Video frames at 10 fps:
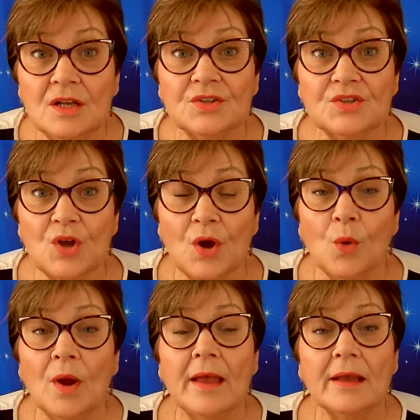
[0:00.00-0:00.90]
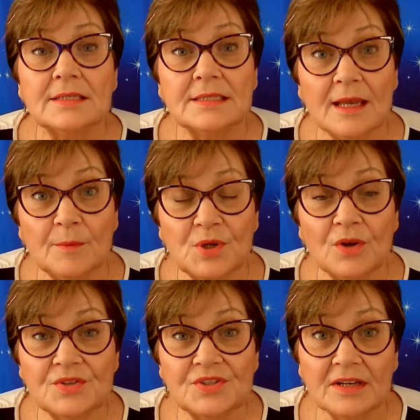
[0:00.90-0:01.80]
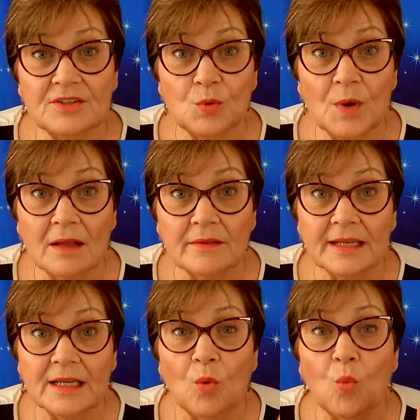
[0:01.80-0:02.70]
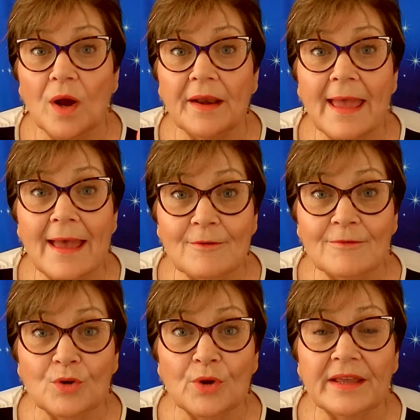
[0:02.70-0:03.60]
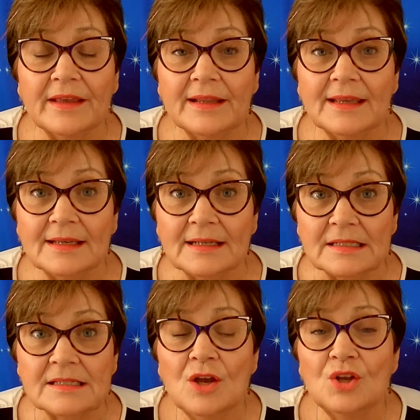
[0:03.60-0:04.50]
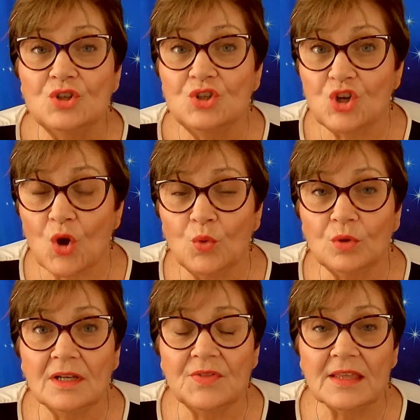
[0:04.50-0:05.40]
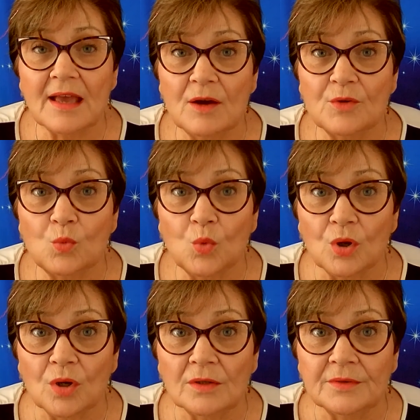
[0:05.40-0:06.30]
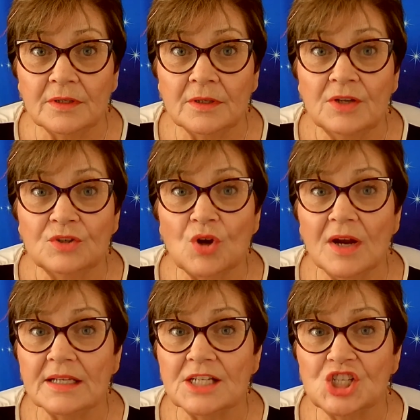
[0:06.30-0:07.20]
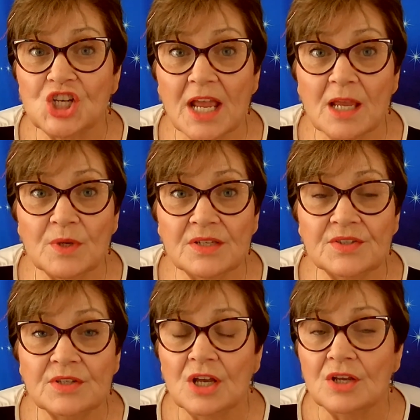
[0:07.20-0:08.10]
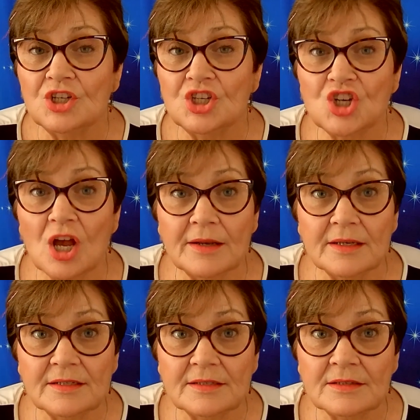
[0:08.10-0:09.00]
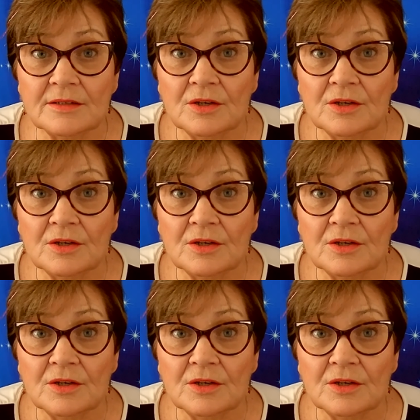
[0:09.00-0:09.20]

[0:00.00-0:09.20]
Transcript: So accept our sexuality, whatever it is. Don't let the outer world try to shame us, shun us,